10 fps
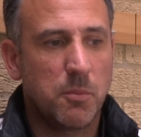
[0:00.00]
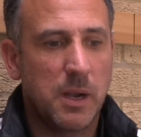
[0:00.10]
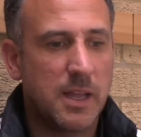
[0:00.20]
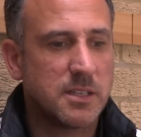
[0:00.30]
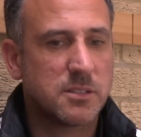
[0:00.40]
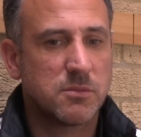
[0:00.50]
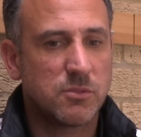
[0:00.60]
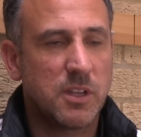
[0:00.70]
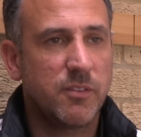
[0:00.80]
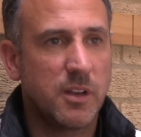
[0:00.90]
players
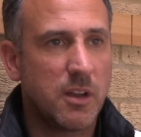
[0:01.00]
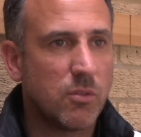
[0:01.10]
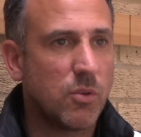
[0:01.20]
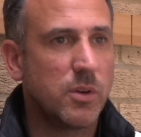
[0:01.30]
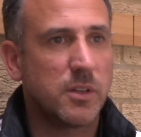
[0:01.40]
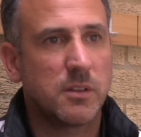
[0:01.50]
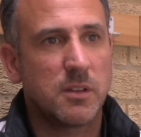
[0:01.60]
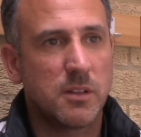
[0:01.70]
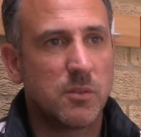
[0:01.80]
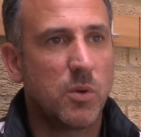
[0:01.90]
giving their all
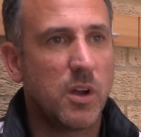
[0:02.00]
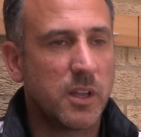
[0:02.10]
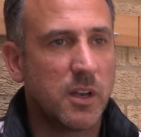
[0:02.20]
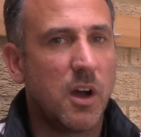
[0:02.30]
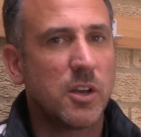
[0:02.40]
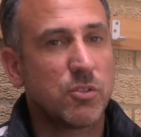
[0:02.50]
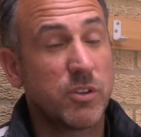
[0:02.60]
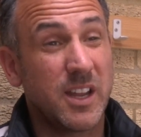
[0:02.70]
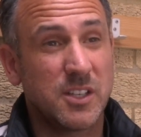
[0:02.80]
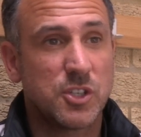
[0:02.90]
and working hard and
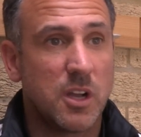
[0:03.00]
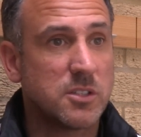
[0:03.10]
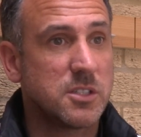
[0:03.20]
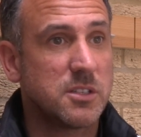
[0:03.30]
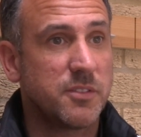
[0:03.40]
creating chances.